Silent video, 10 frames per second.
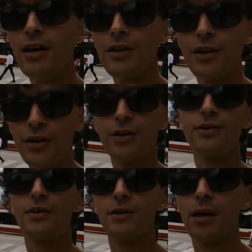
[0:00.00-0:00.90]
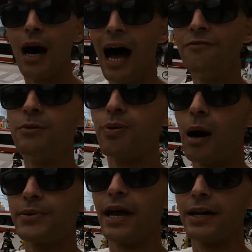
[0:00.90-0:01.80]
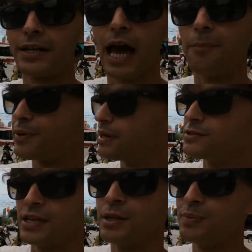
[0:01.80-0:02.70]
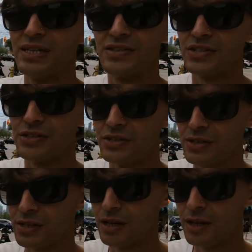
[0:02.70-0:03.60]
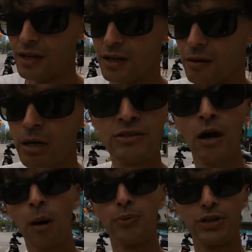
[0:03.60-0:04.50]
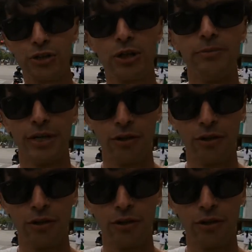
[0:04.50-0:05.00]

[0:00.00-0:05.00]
The heavy propaganda campaigns in the BCs. I'm not talking about British Columbia,